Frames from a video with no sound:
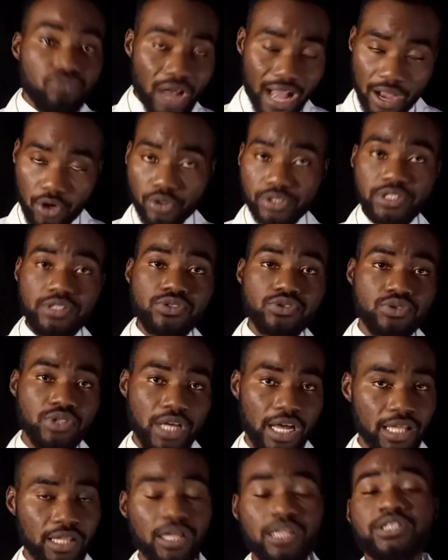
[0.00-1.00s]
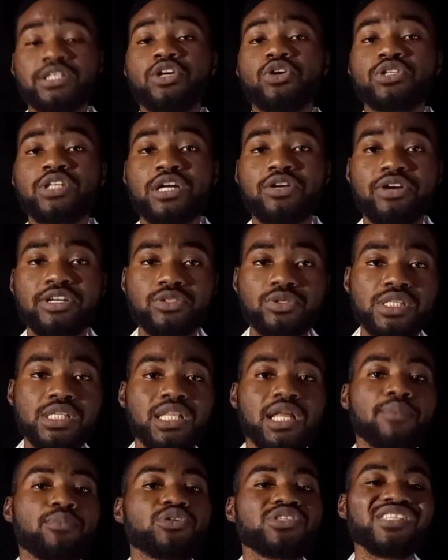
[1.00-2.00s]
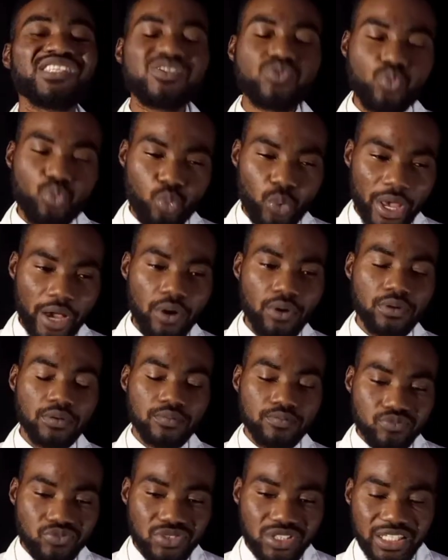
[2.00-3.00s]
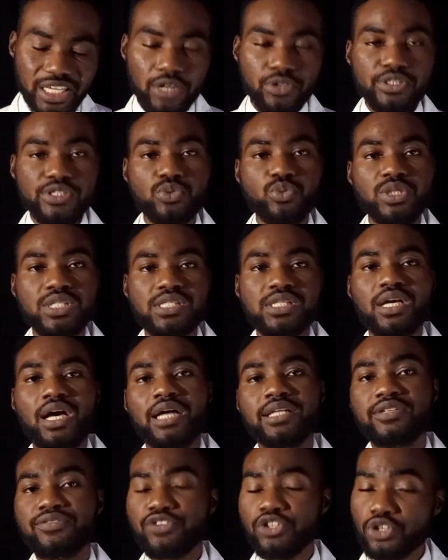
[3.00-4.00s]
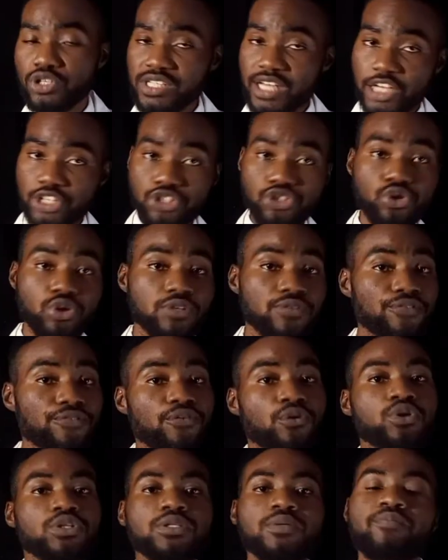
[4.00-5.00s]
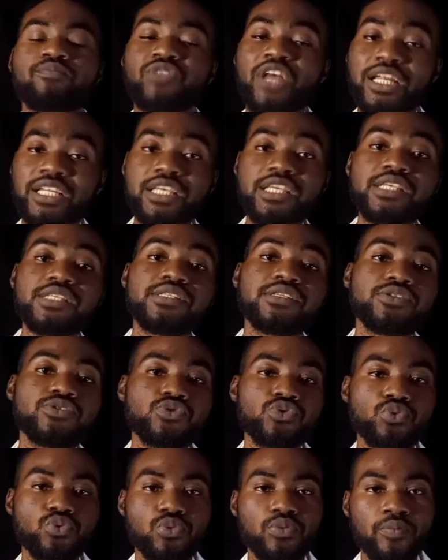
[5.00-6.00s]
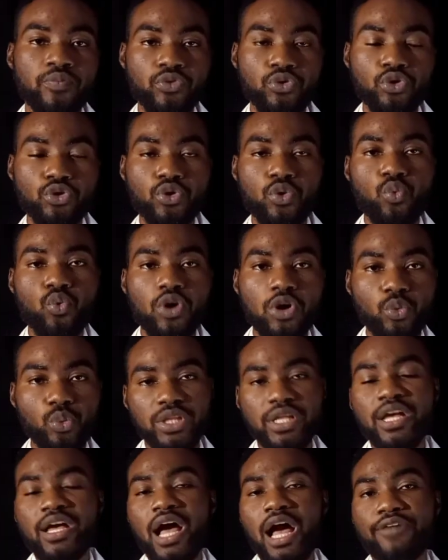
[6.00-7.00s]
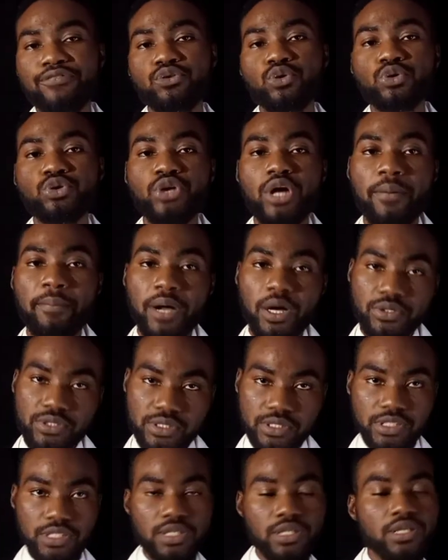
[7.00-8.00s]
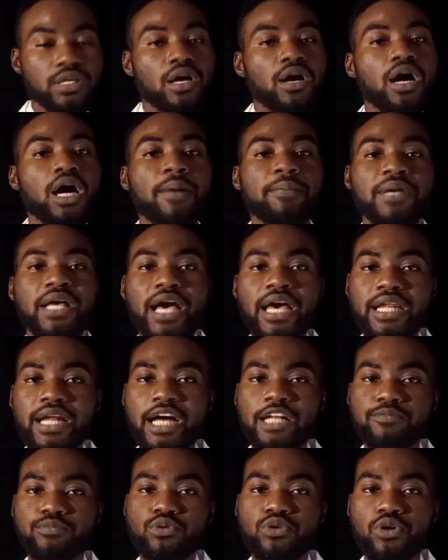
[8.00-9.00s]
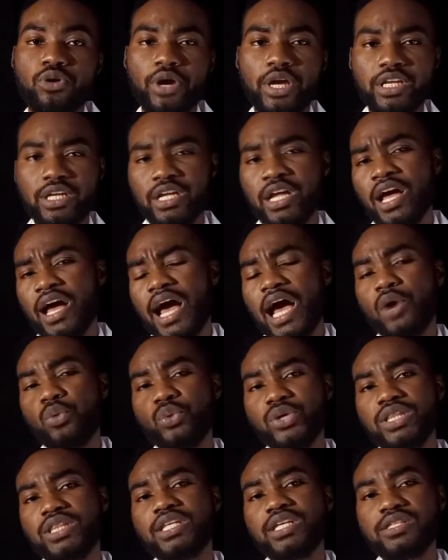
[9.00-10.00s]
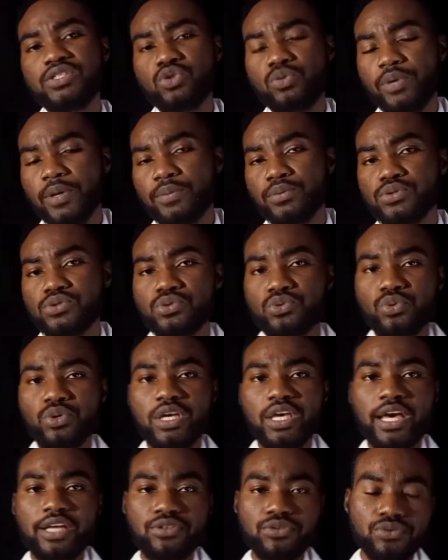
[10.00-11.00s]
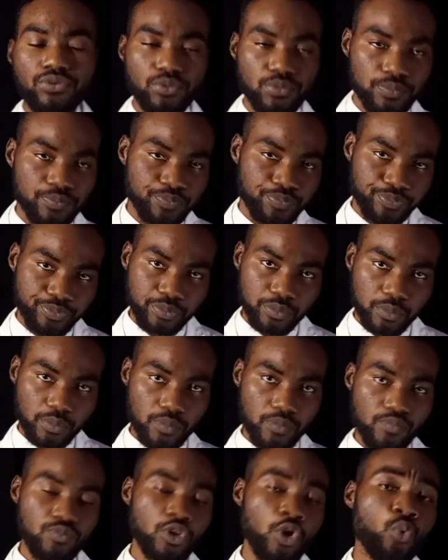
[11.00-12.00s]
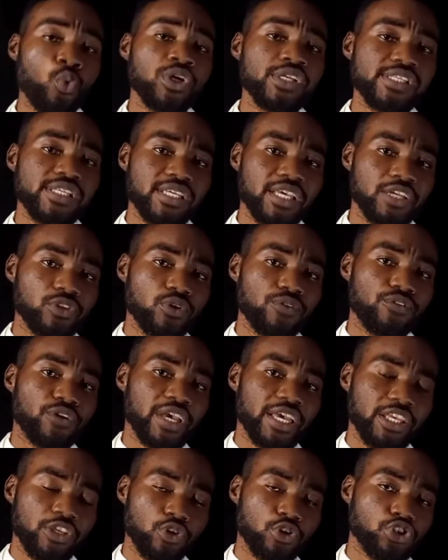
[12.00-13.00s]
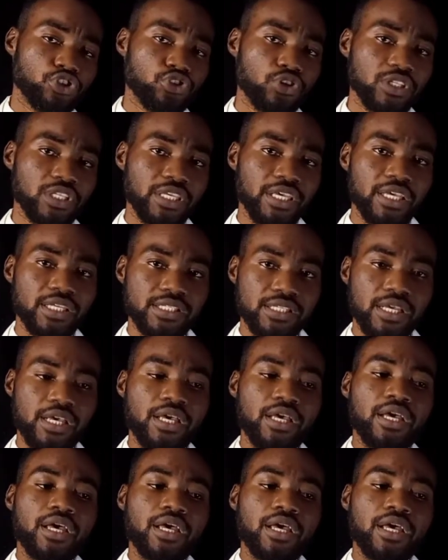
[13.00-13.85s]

according to the undergraduate syllabus, is well dealt with, and the videos are short, fun, and easy to work with. I've told you about the guide handbook already, and with this you'll be able to get through. Once again, don't forget, in your short case,